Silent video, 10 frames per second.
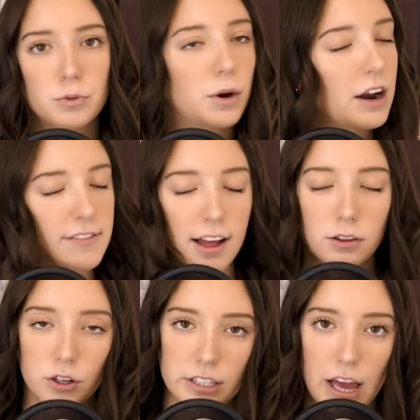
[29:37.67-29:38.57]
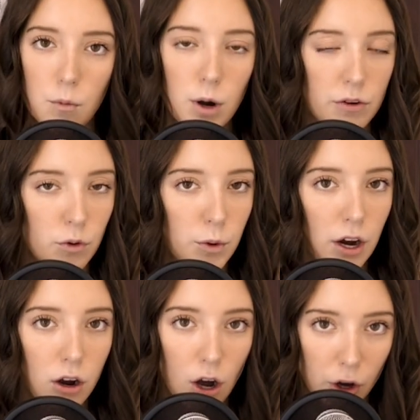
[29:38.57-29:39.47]
whatever that looks like, whatever we
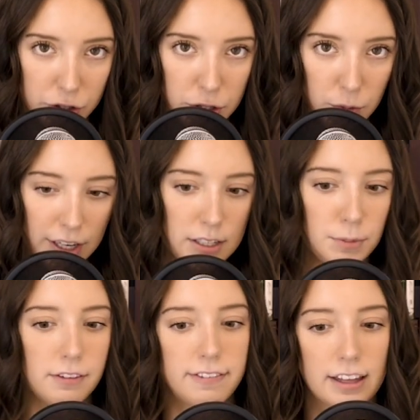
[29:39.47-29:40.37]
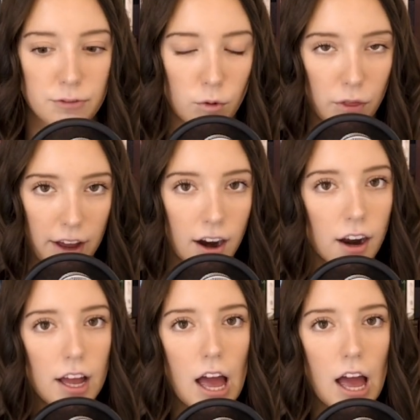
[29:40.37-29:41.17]
are called to. We need to be faithful there.